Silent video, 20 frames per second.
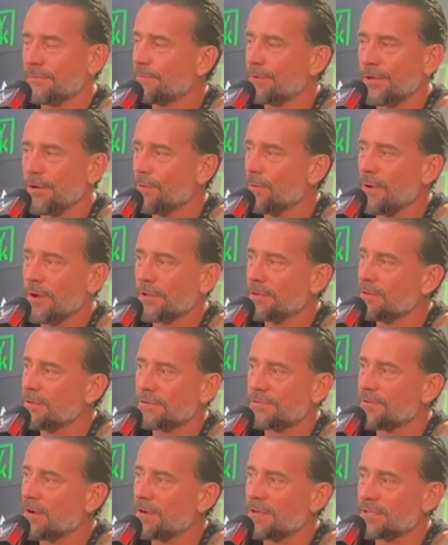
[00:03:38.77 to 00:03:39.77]
We don't want
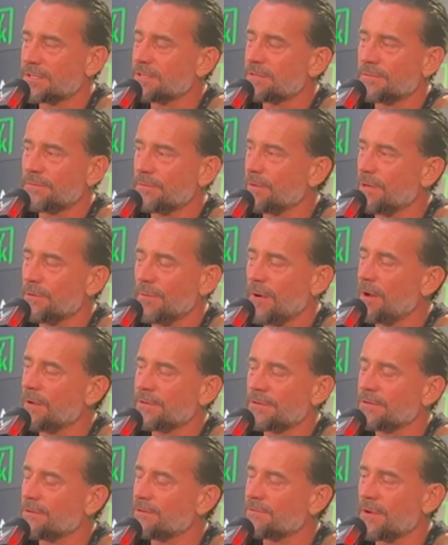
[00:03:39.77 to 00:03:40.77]
you to
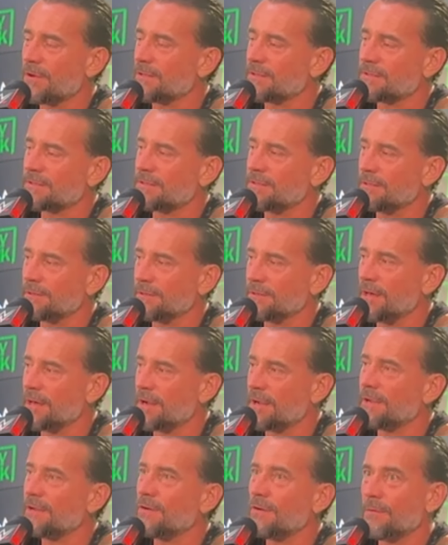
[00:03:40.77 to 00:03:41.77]
try to steal
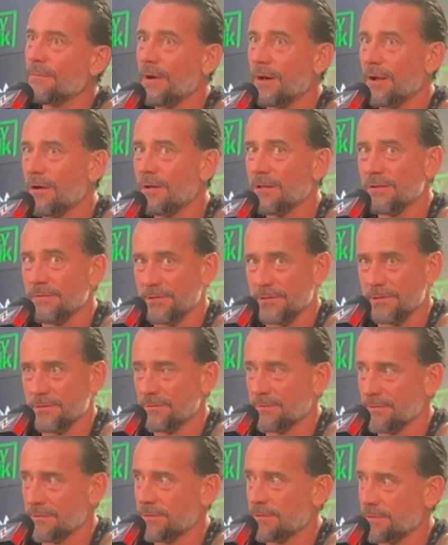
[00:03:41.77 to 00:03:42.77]
that. I know about all of you.